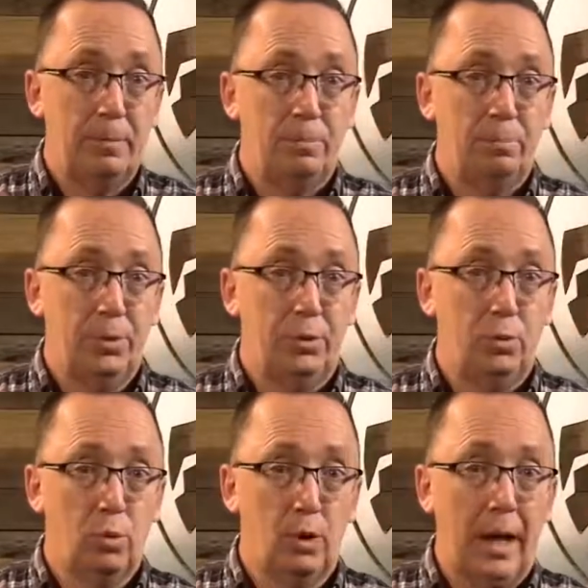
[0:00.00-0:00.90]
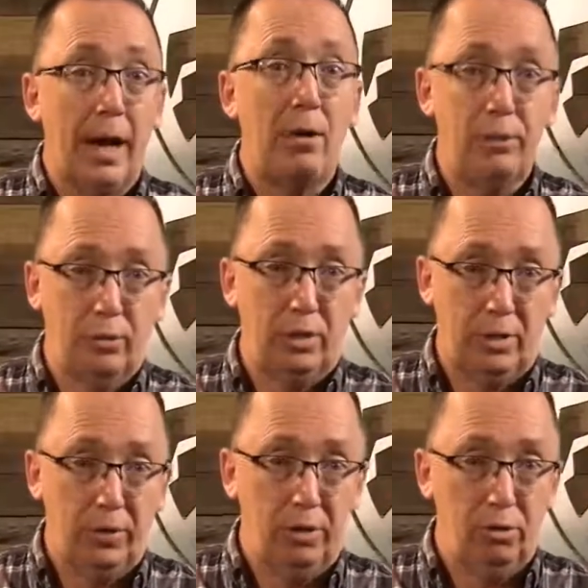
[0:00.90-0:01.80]
but to work out your
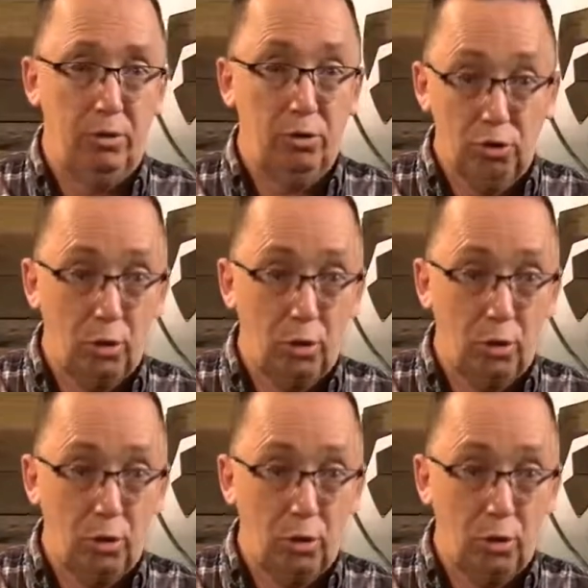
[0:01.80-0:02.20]
salvation, to show